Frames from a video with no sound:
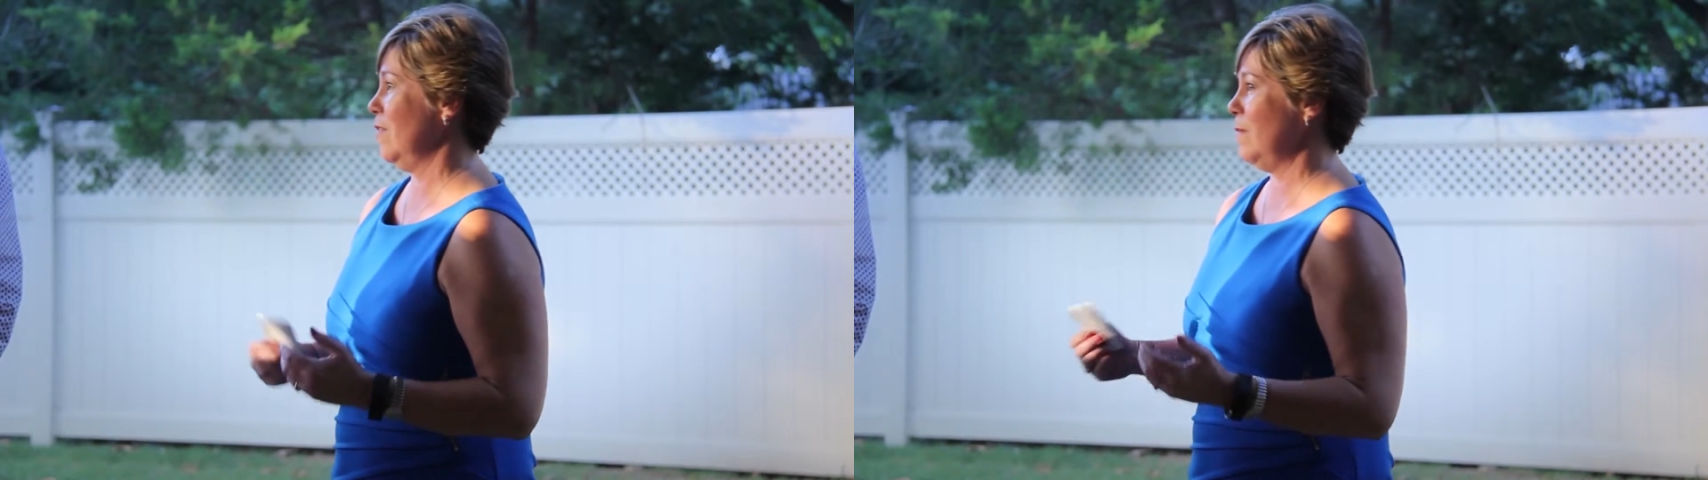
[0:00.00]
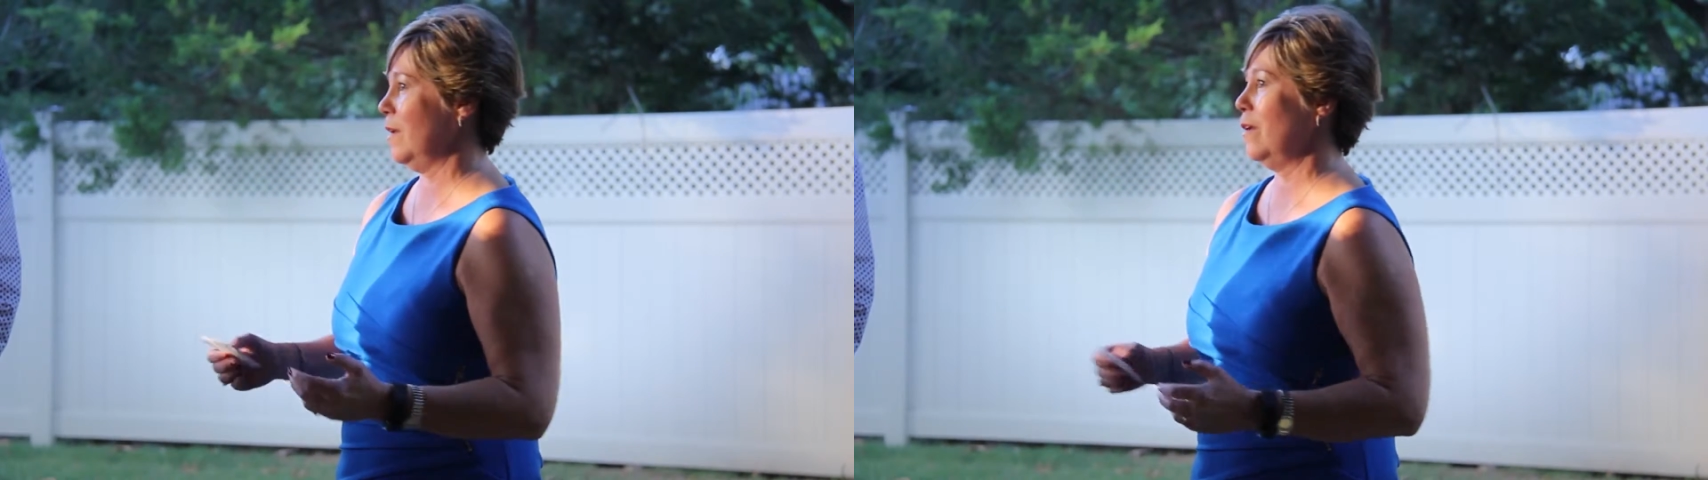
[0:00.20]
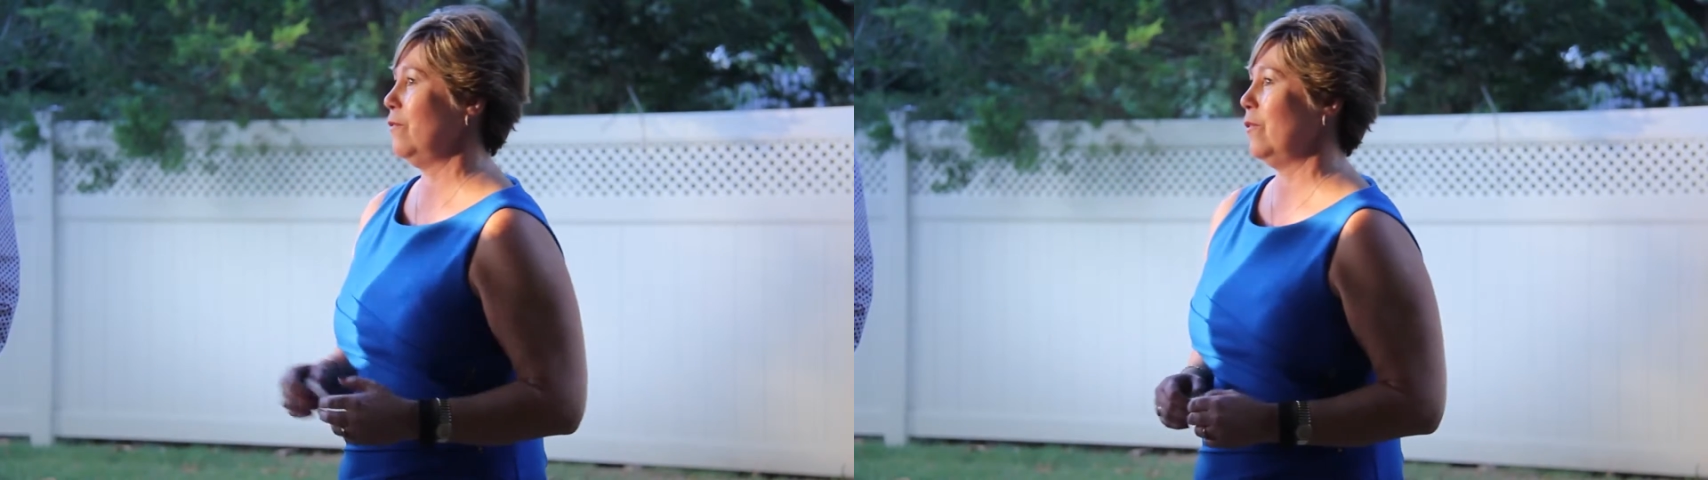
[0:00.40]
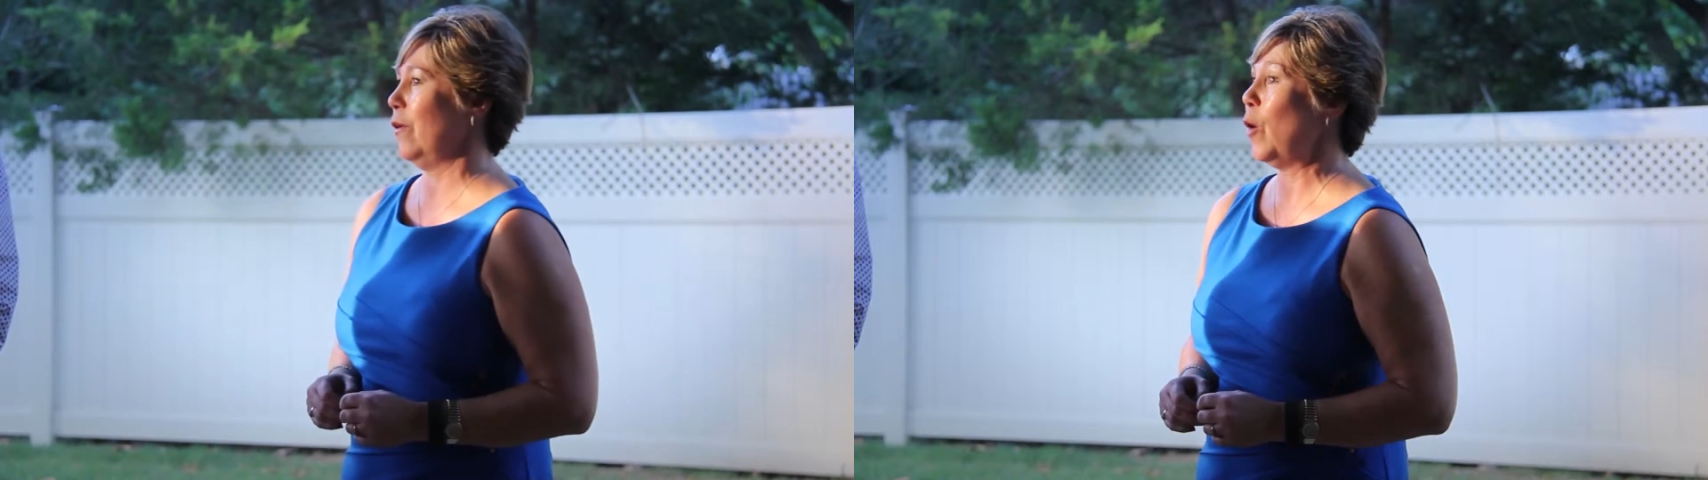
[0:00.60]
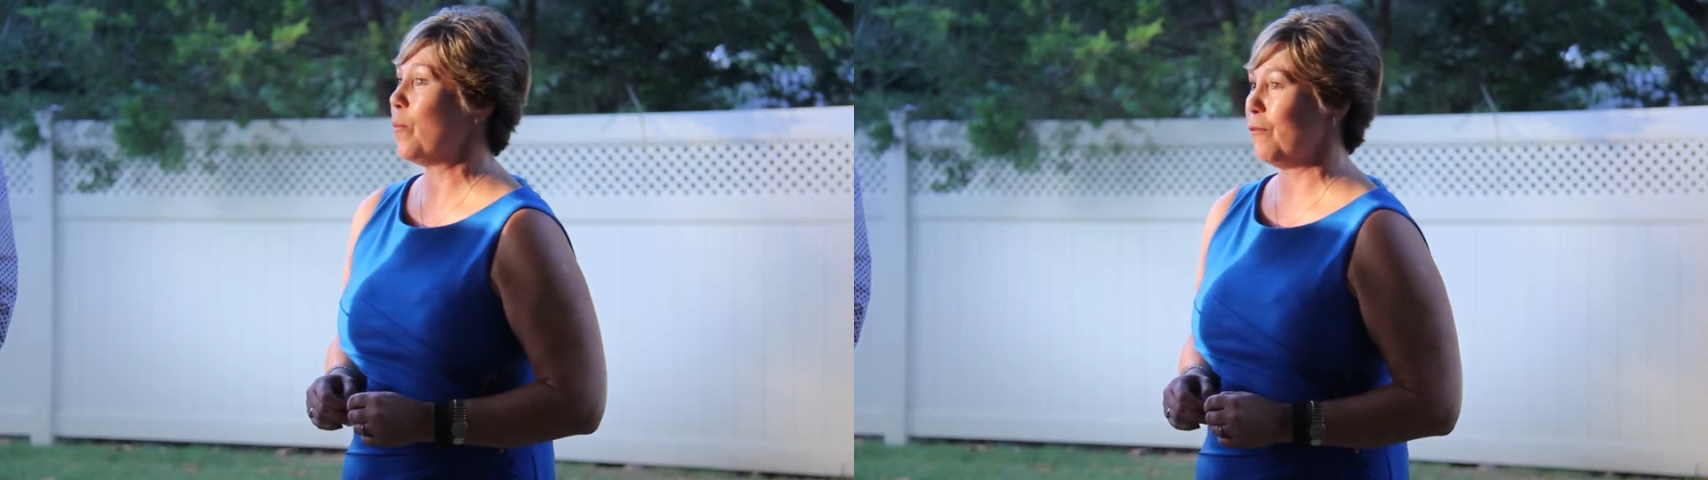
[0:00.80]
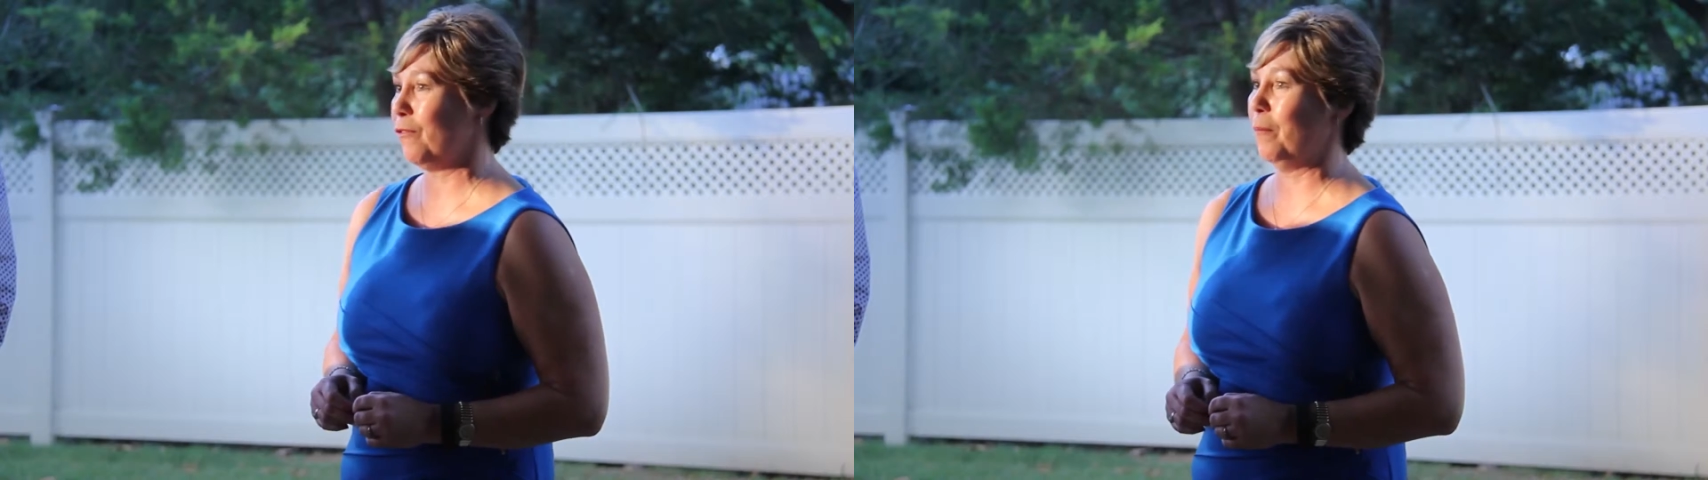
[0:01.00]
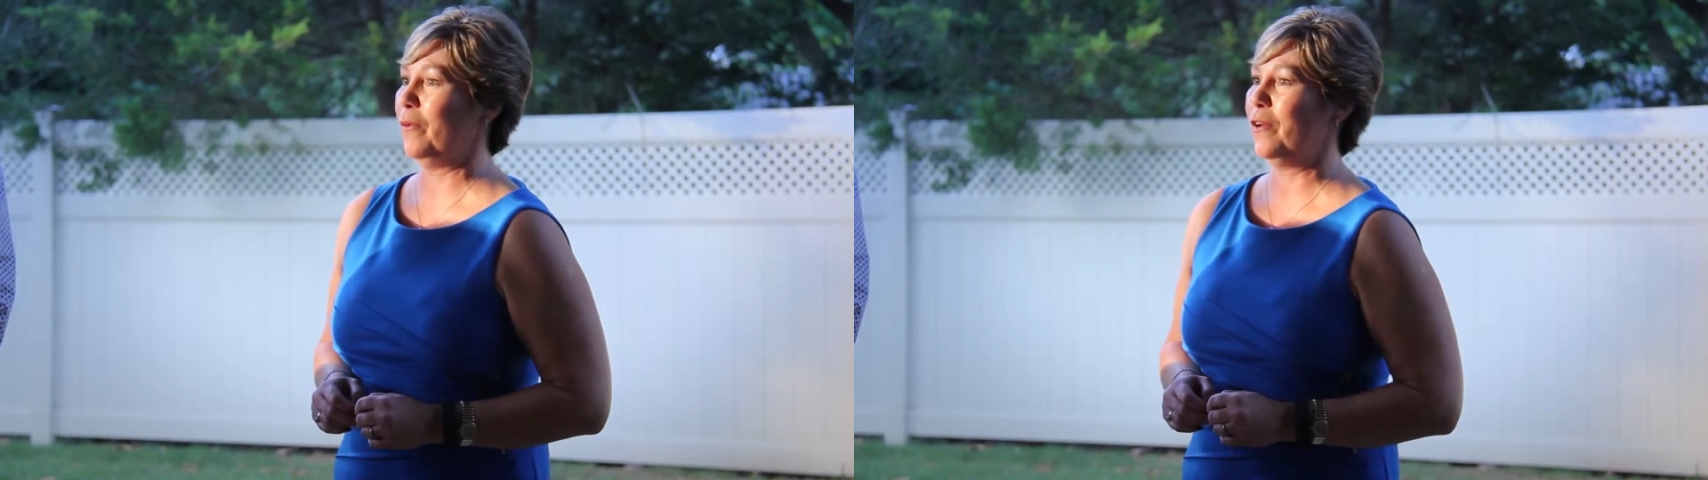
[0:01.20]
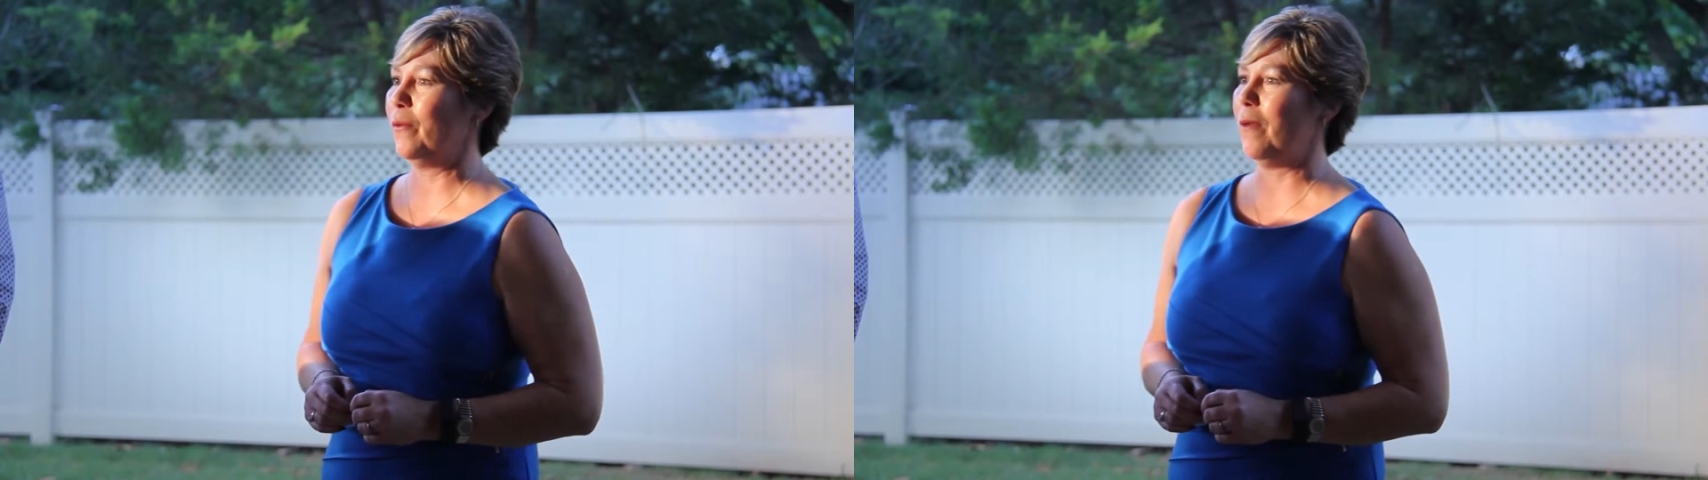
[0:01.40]
and many of you, I hope, are
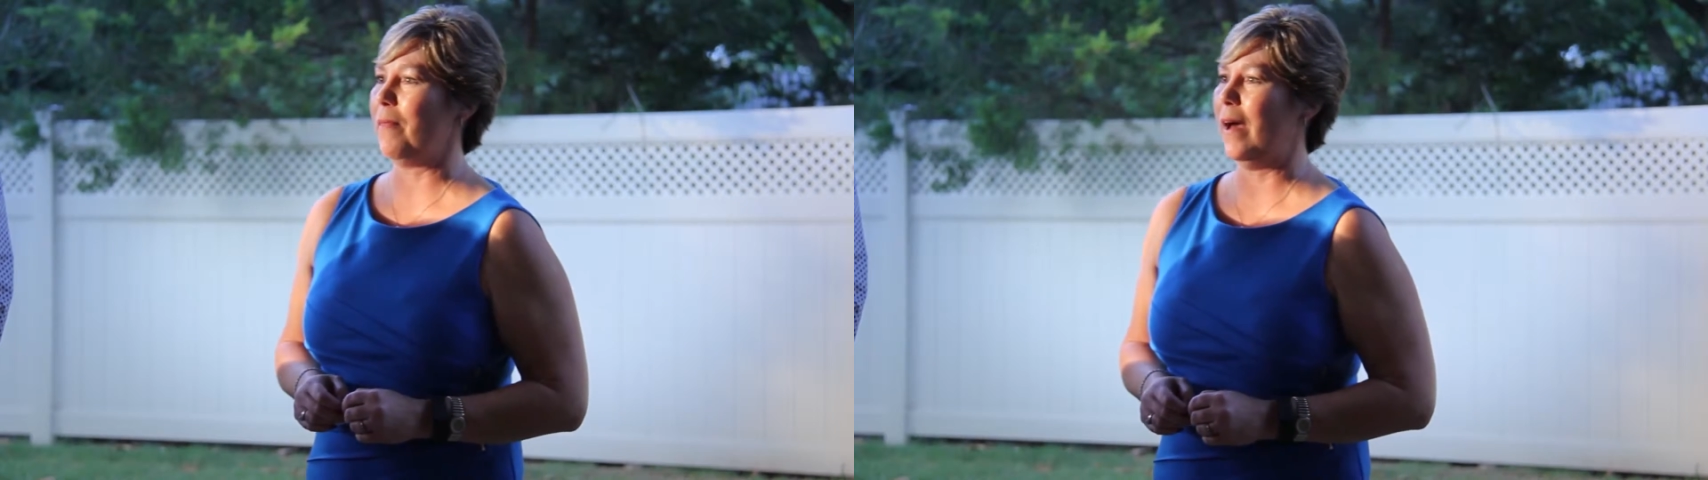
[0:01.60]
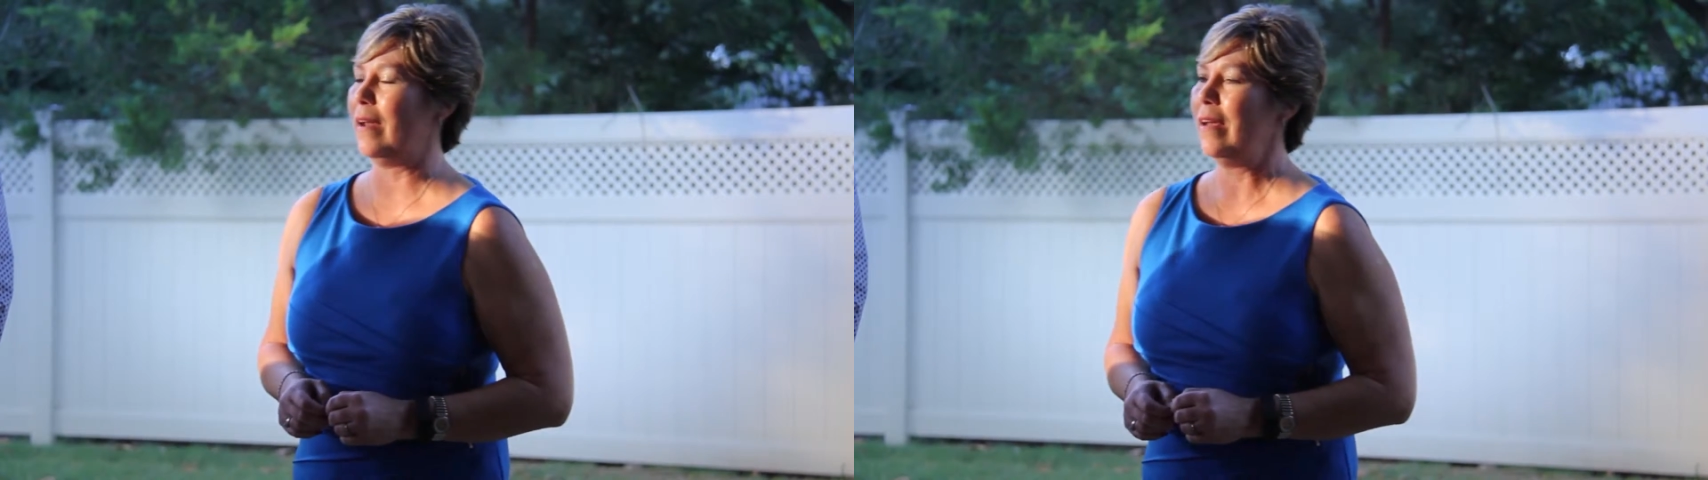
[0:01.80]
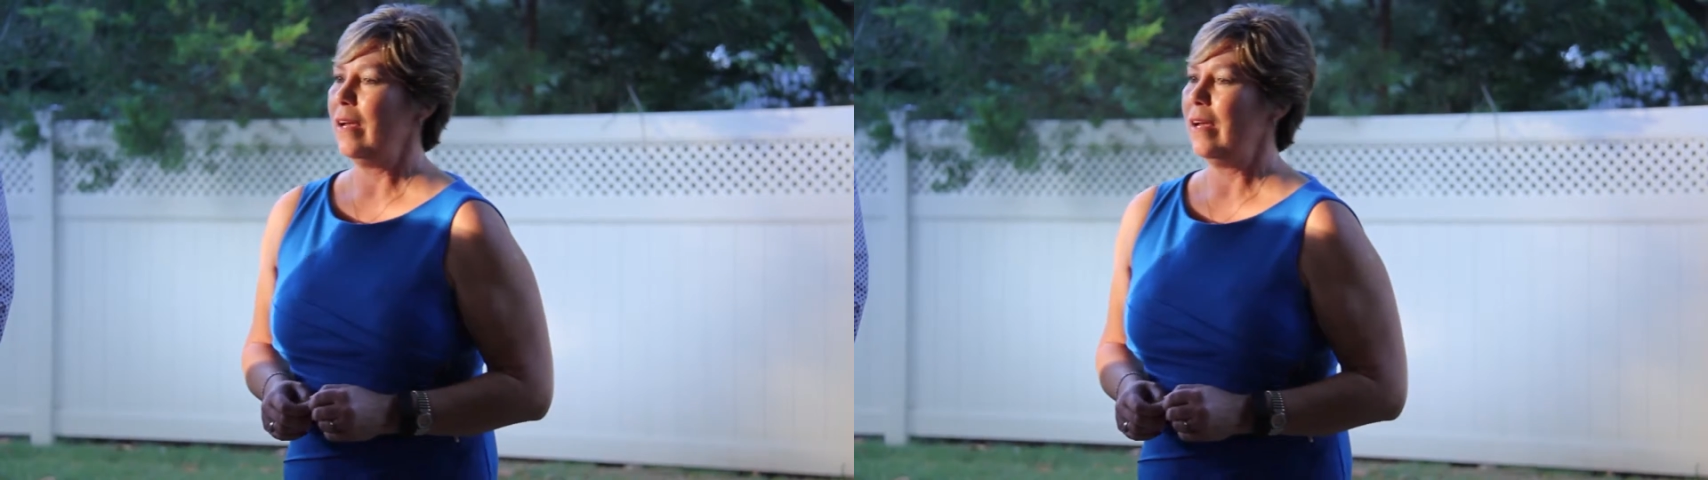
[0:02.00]
familiar with that.